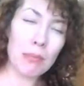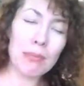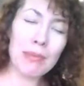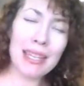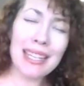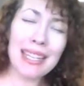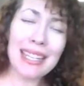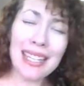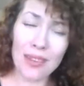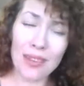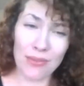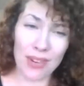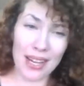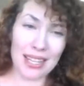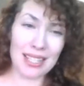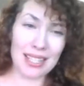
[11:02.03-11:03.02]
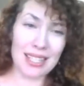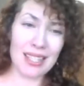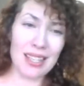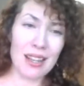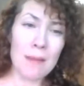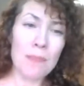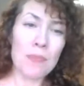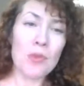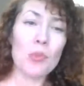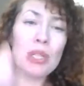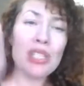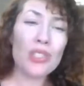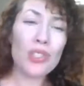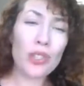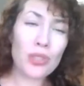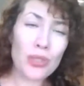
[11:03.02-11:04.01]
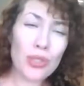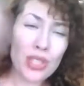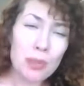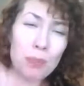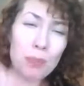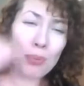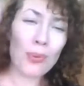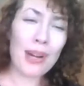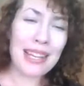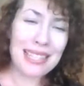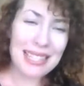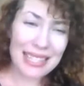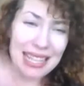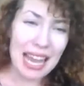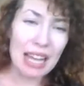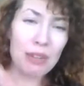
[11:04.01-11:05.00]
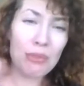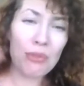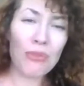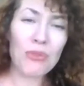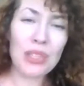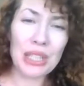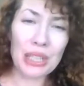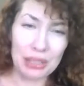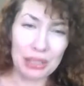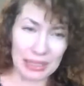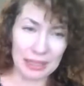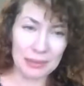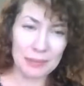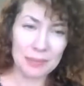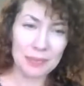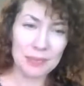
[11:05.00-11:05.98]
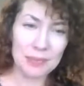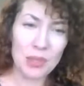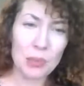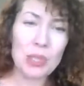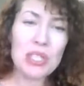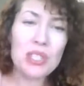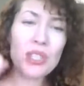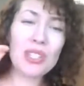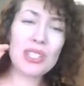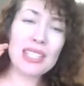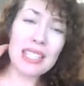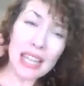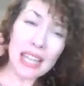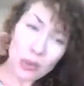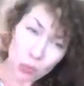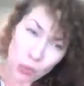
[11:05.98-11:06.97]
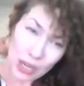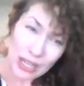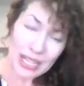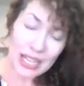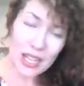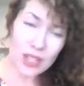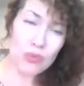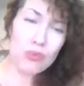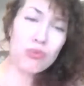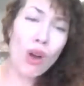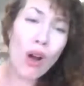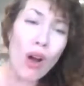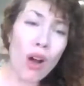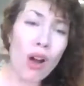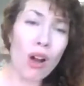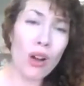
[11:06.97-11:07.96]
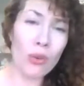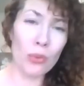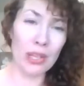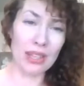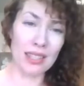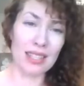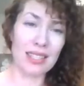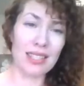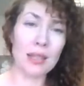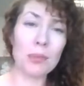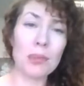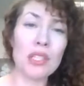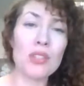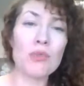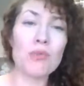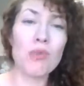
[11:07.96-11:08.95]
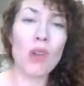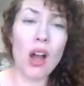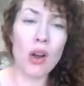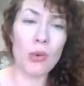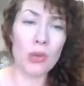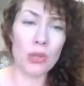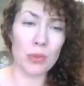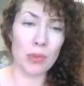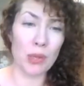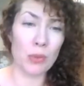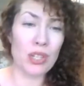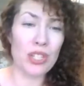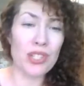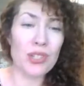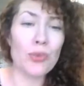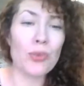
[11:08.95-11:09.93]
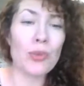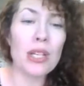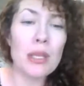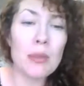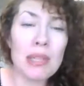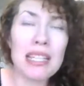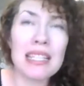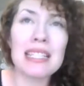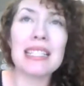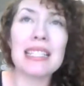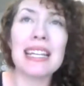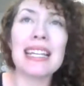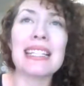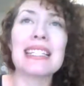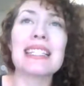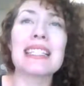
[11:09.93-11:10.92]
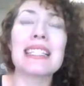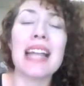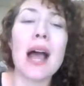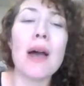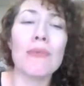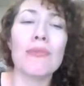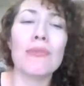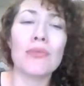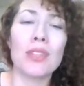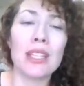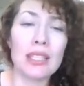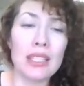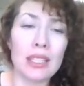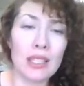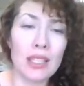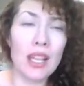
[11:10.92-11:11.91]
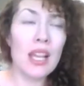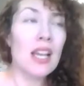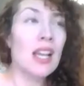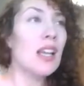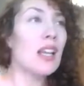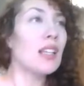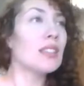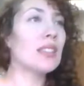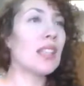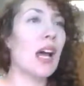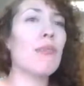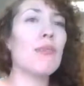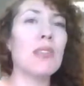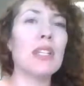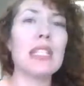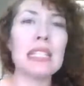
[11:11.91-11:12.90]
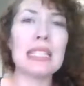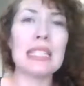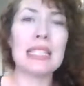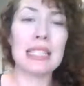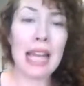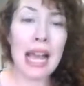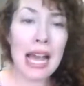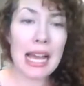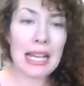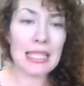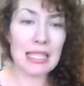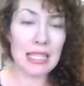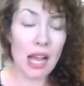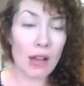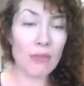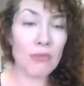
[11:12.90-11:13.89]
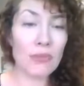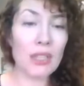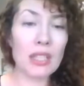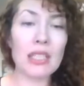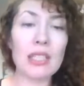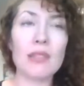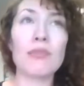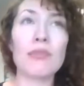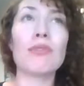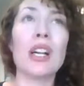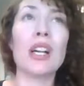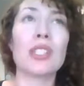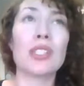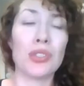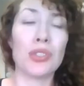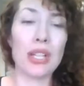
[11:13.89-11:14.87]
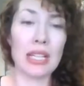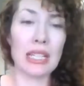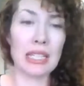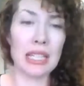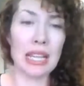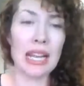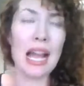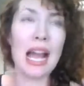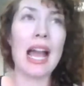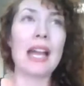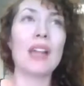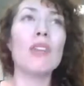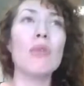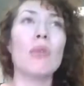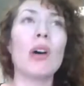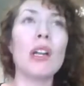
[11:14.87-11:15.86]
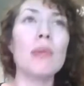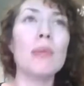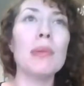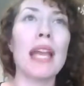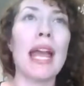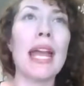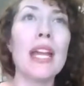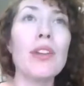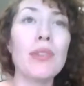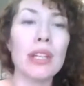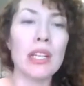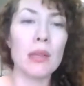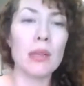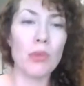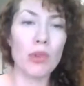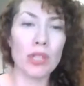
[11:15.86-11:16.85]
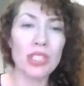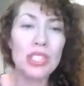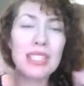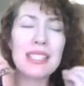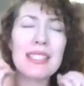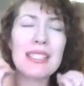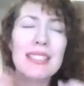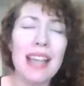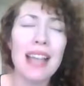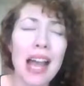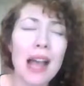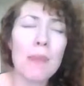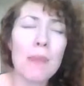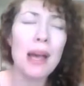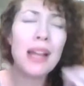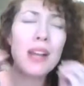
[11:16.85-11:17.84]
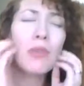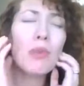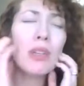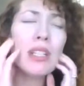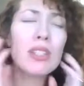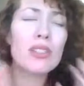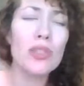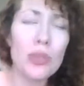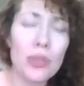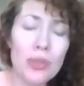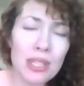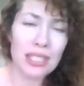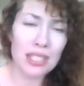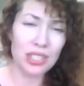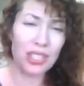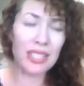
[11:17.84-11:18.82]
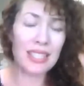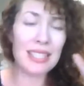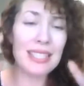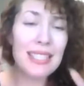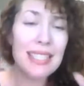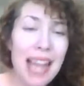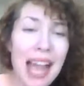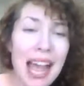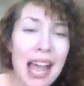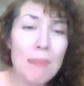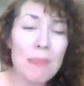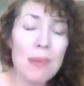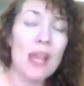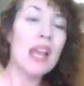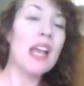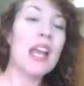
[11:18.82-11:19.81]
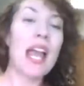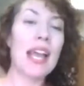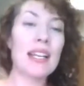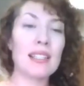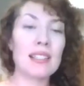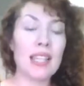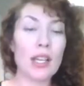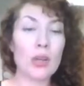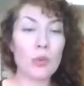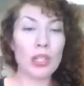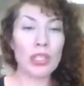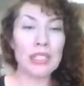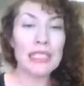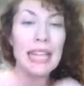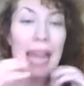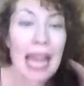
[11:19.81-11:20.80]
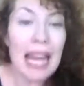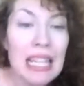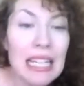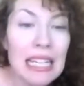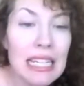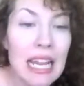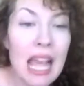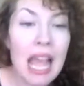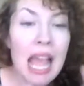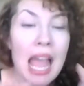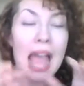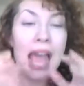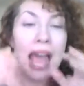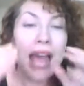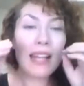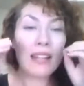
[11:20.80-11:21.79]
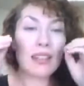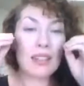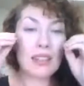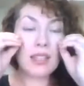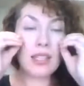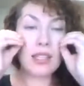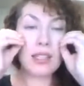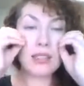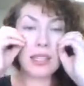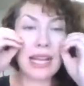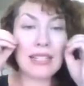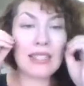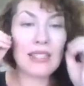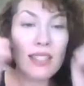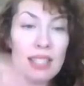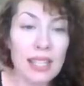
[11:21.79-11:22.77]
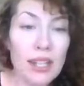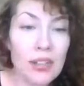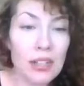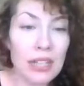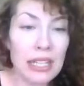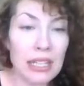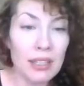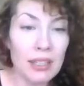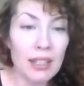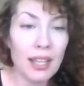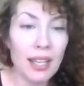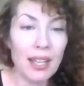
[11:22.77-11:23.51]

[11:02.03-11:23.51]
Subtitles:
many of us, we start to suppress that feeling. We start saying, what is wrong with us? Something's wrong with me. We're screaming and saying, stop feeling sad, stop feeling frustrated. Like, I don't want to be angry anymore. Just stop. I don't want to do this. Just stop. And it's like we're yelling at Siri